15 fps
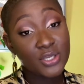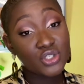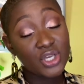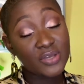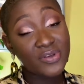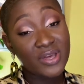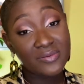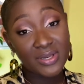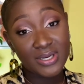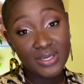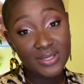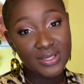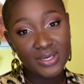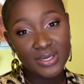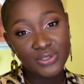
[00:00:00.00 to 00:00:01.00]
So if you have
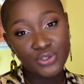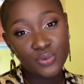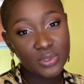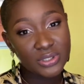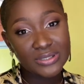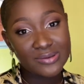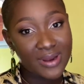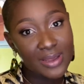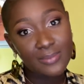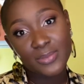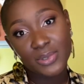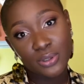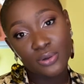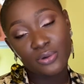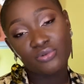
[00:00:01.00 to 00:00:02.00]
anything that you want to write
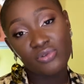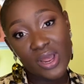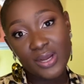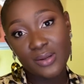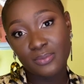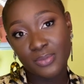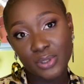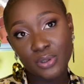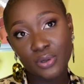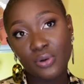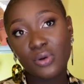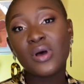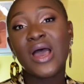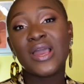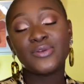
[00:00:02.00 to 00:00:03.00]
below, write it
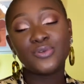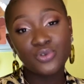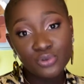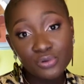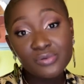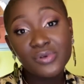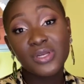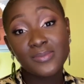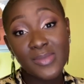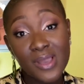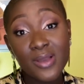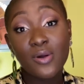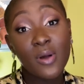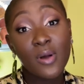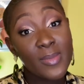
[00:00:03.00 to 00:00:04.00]
below. I do read my
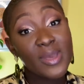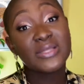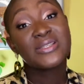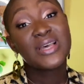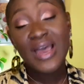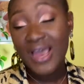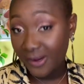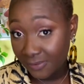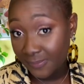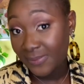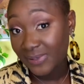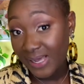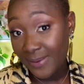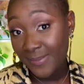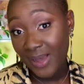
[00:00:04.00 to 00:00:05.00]
comments, I
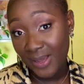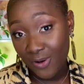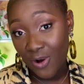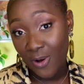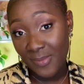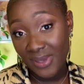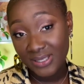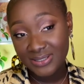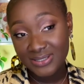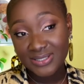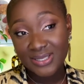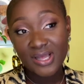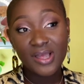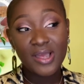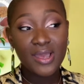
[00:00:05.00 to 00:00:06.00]
reply my comments,
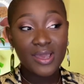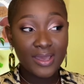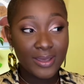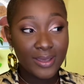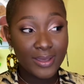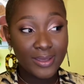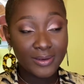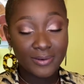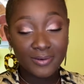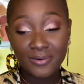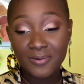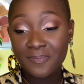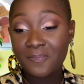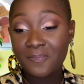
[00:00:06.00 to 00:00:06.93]
and